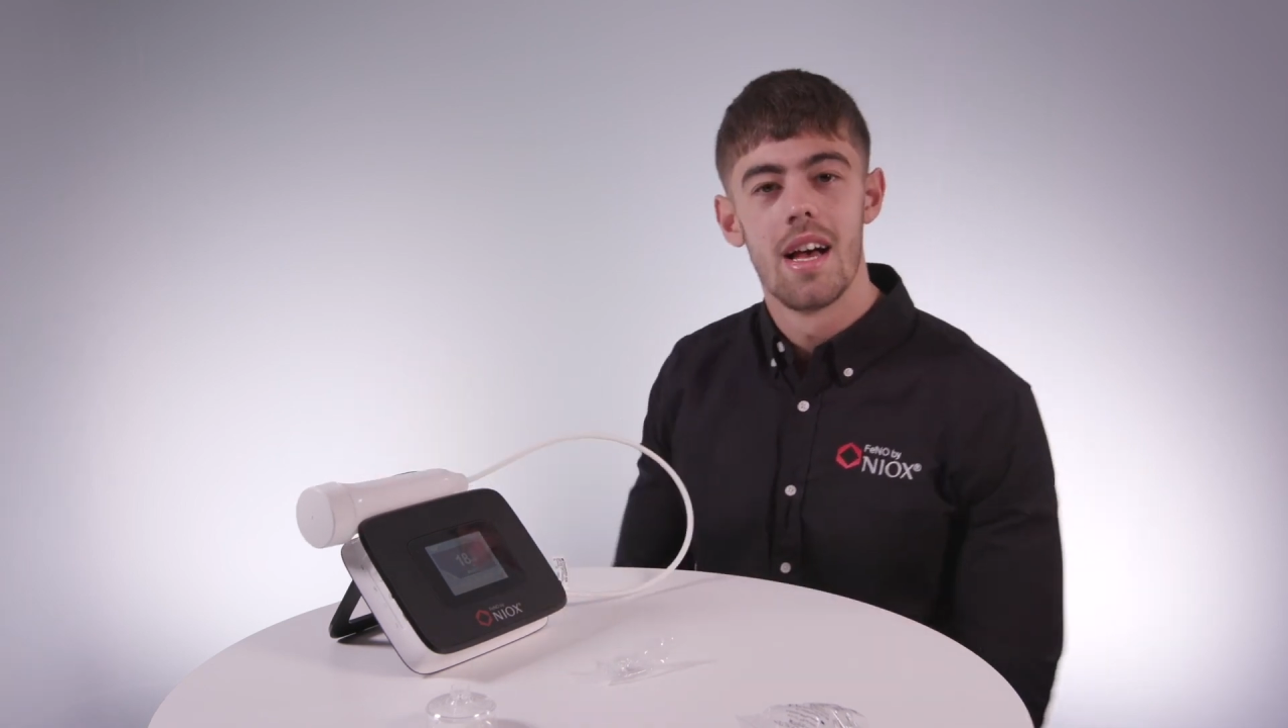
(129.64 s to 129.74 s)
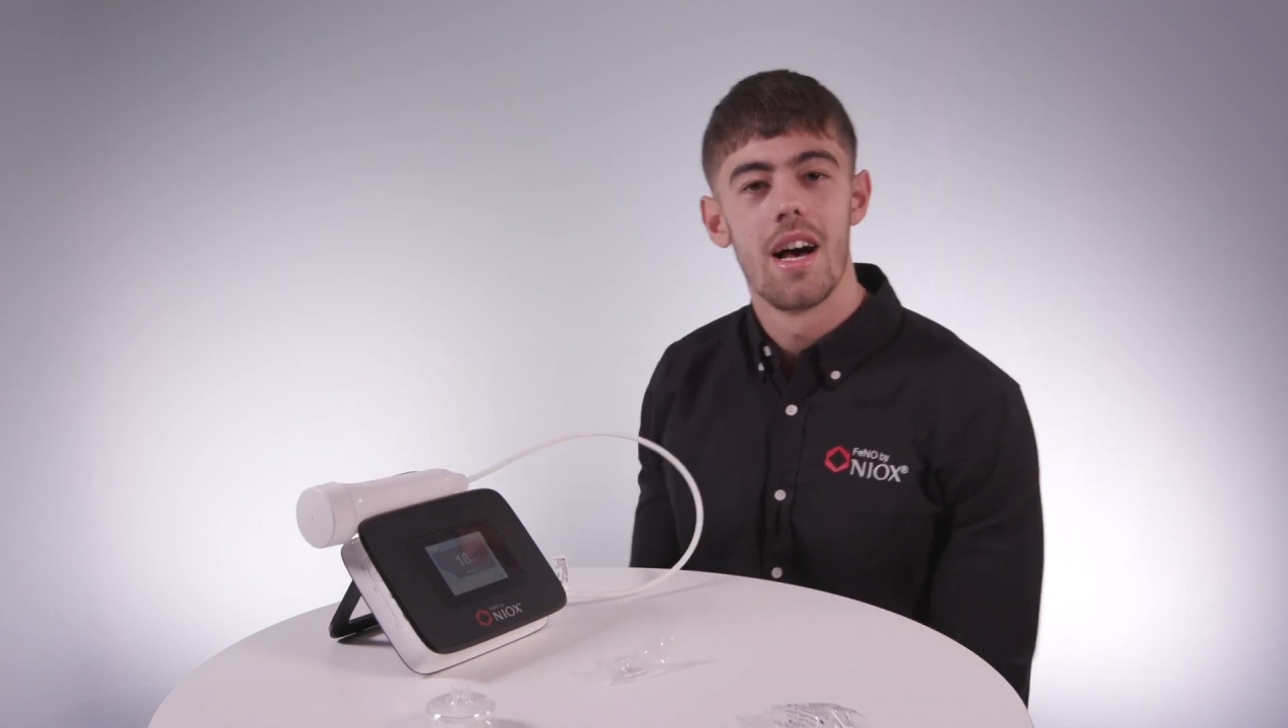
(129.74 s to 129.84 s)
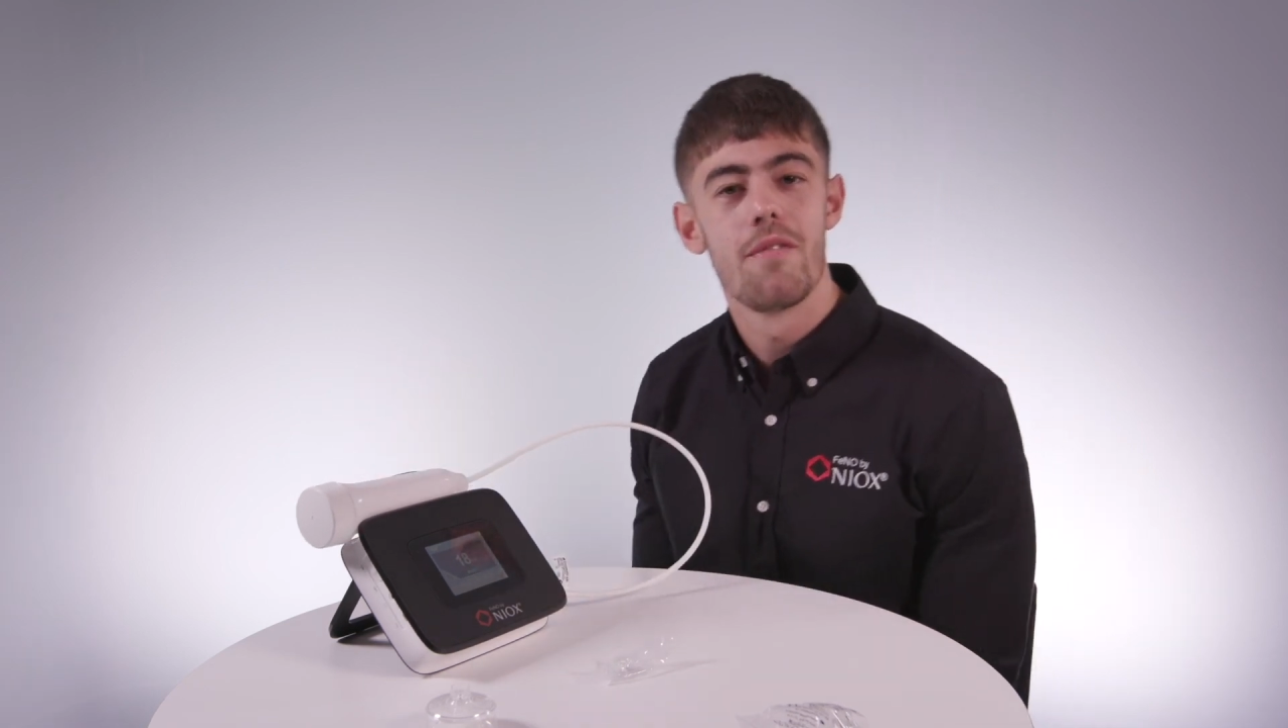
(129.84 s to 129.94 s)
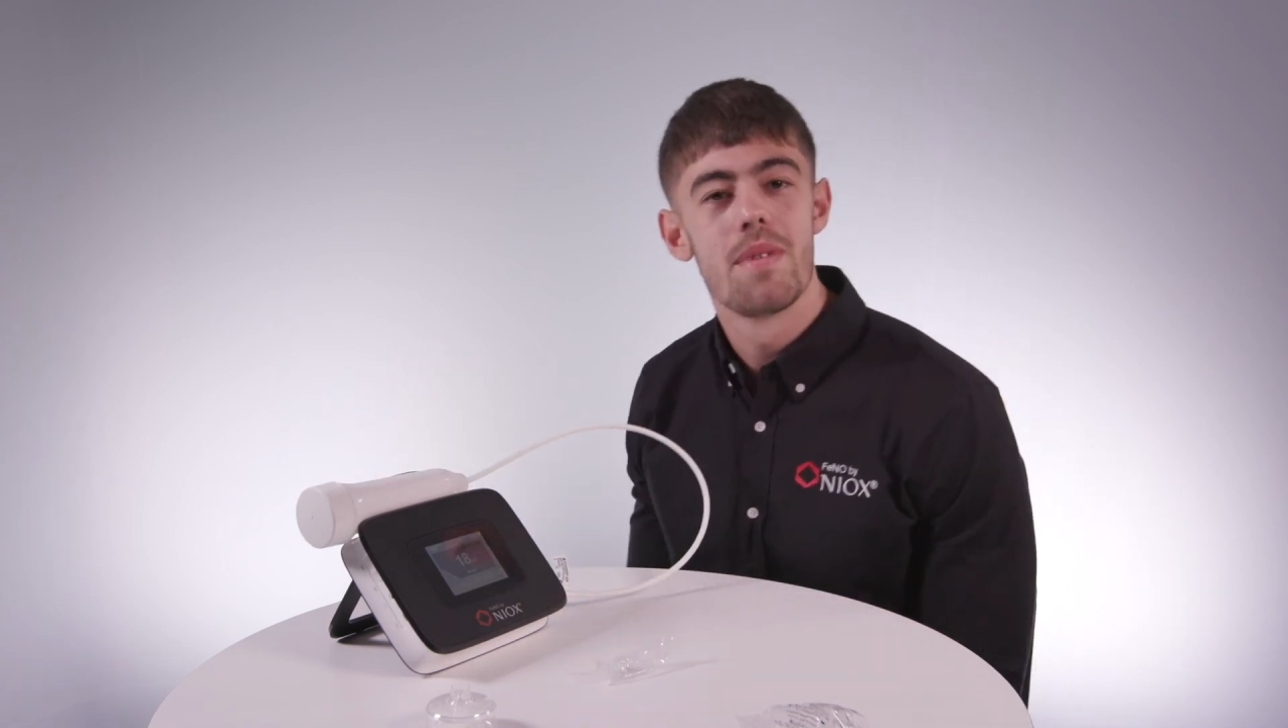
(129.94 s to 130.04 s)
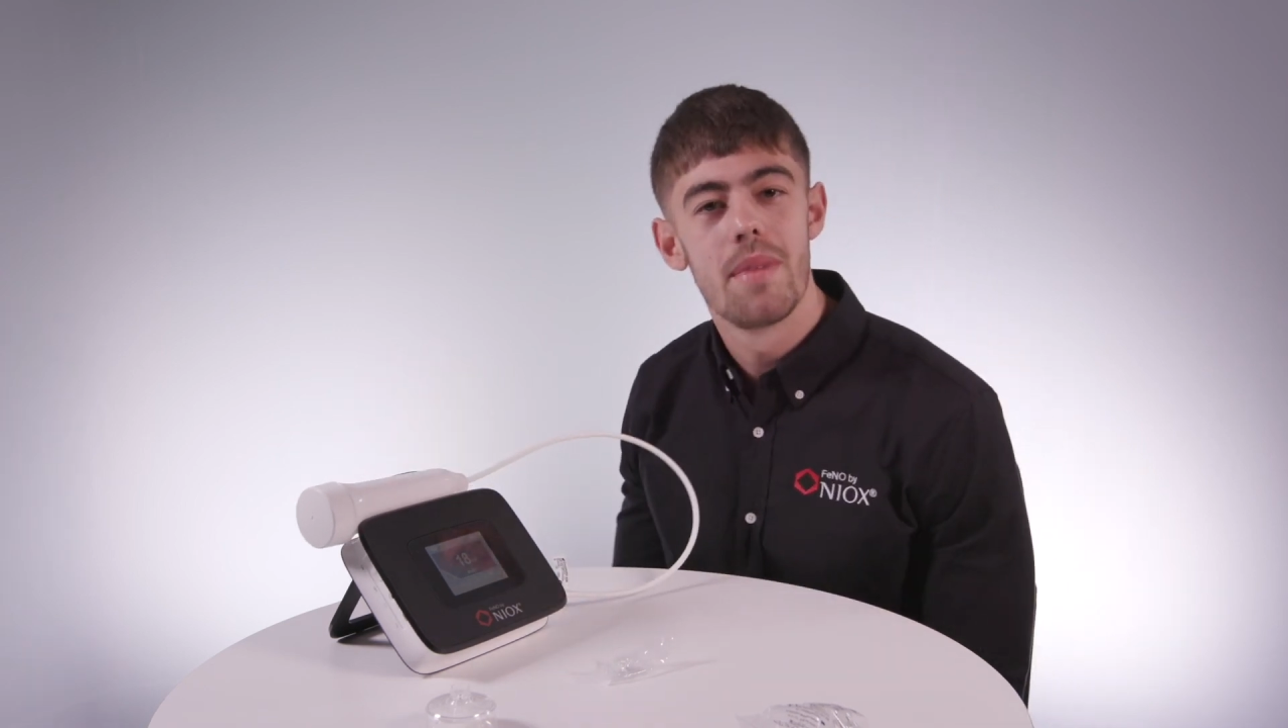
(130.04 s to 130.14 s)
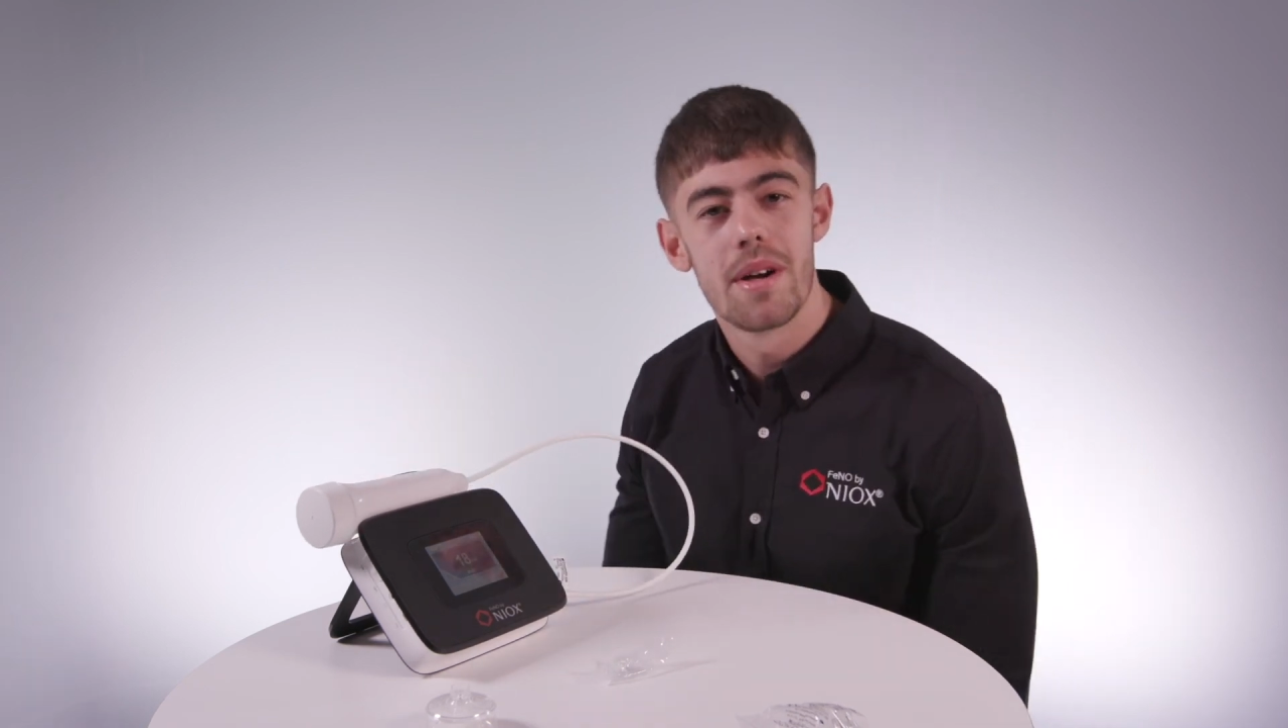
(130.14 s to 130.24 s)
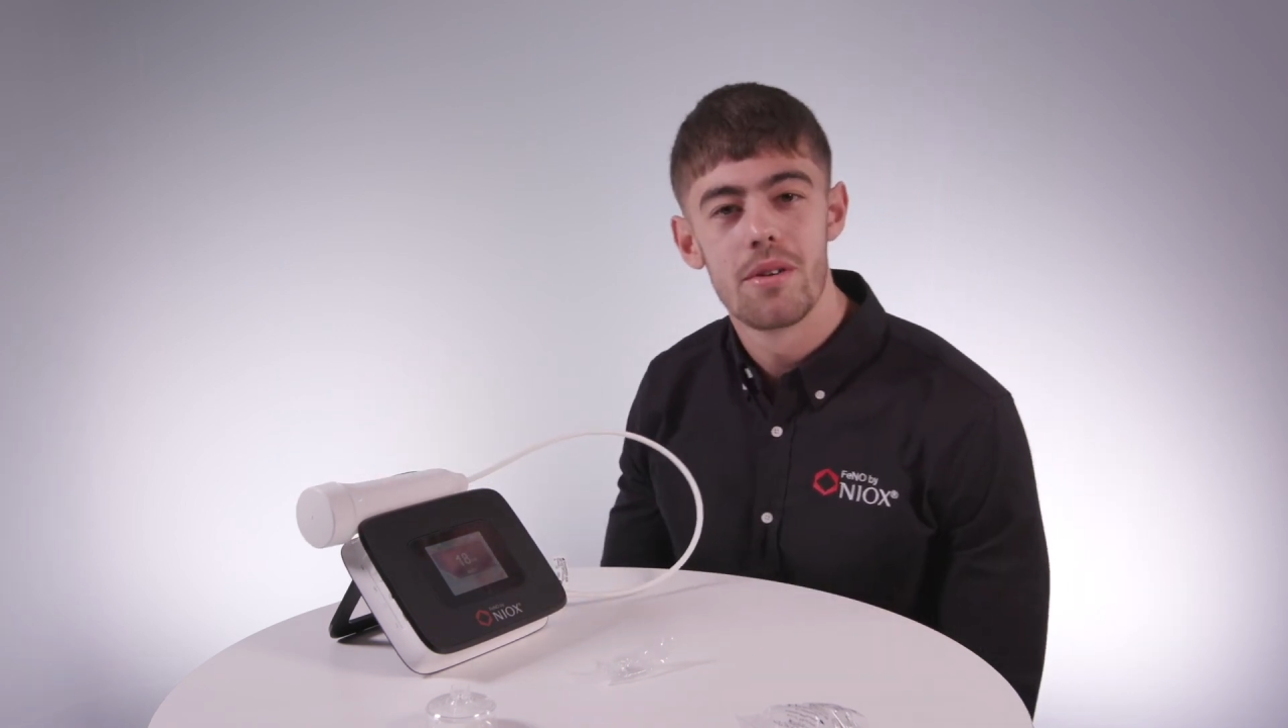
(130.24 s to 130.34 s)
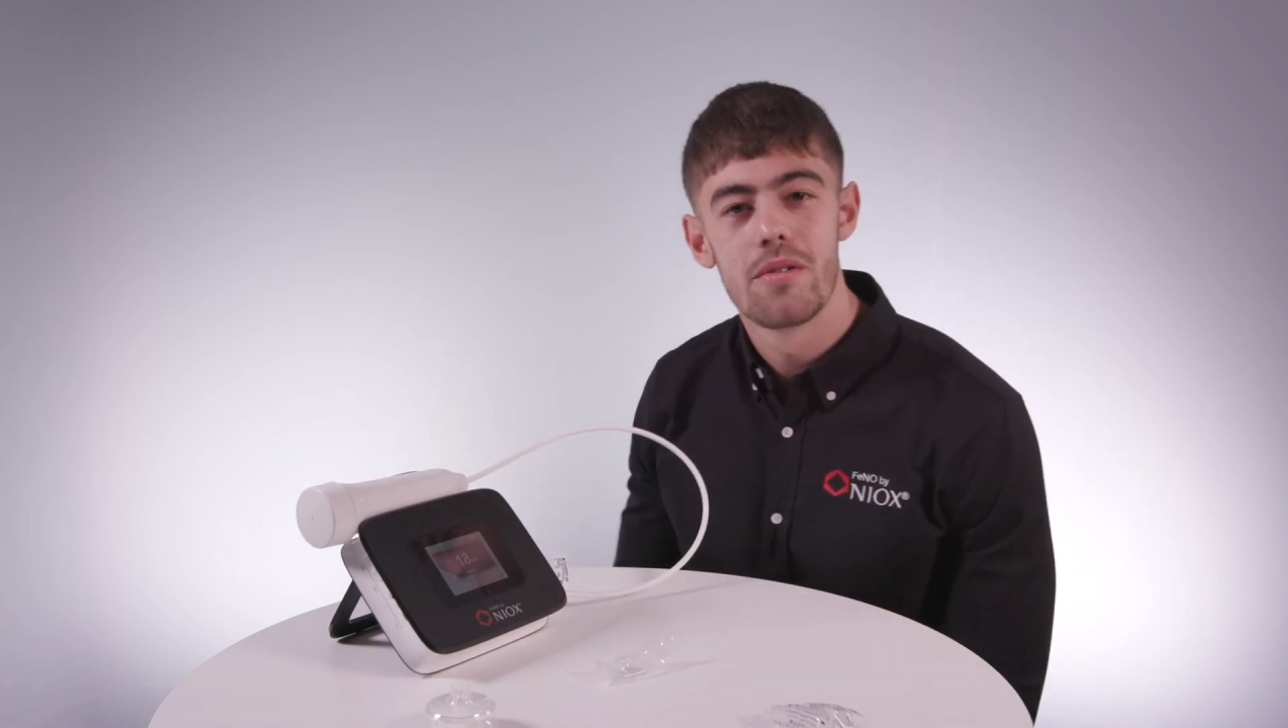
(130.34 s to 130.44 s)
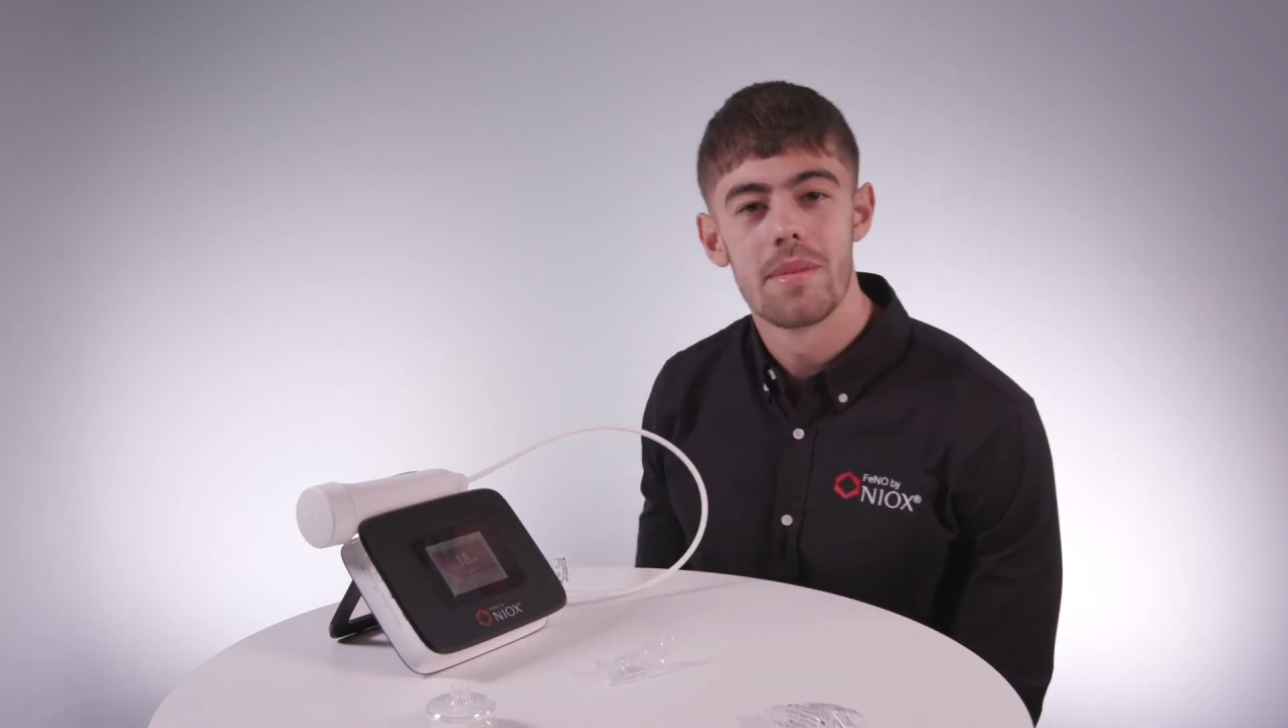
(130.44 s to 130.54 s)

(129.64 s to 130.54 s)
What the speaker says: I've been Michael